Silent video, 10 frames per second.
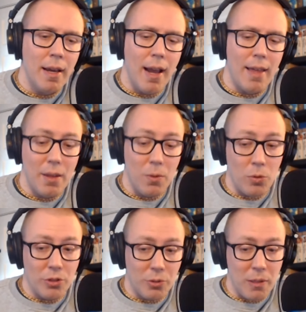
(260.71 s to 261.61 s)
And then we'll
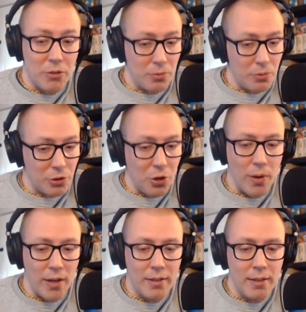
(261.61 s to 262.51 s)
just be
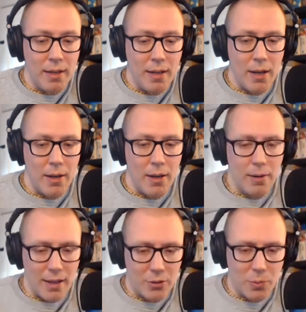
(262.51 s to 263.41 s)
showing,
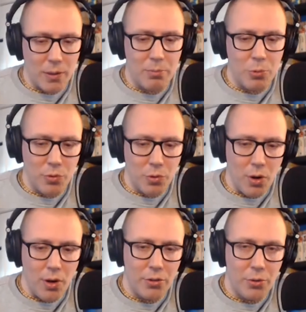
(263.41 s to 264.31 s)
as we move
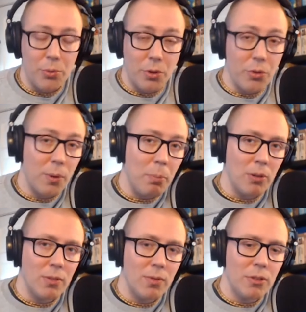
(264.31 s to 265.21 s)
along through the 3
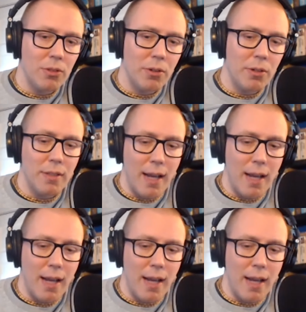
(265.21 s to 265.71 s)
parts of this series,